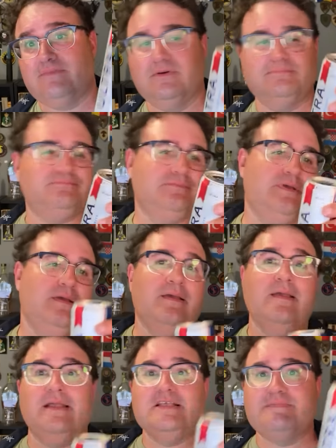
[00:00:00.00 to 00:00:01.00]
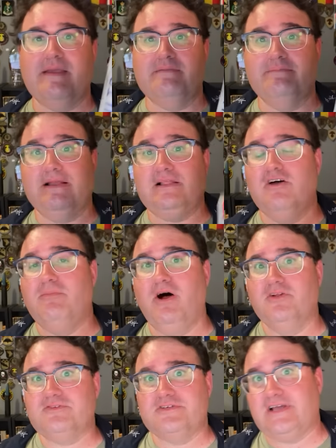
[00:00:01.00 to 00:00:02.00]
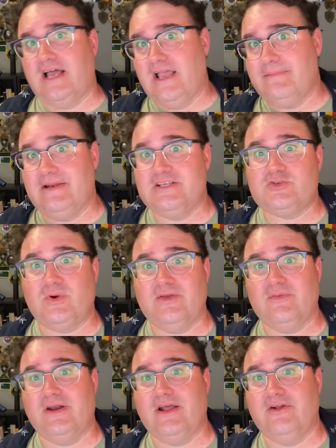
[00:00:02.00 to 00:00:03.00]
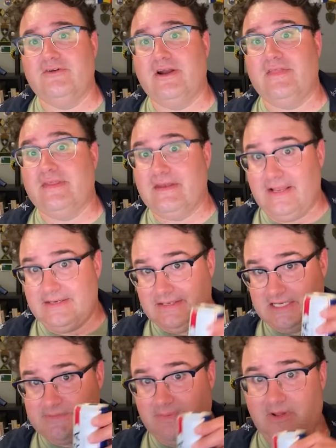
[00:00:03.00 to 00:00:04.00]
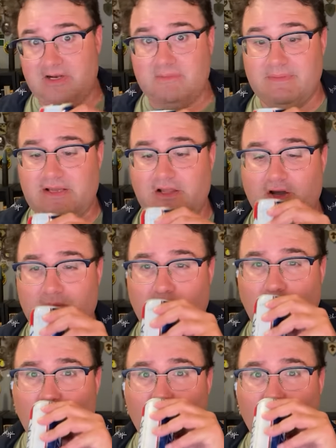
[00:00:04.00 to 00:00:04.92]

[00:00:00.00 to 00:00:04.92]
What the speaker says: Or, I guess maybe Michelob Ultra time. It is 2100 and the night does belong to Michelob.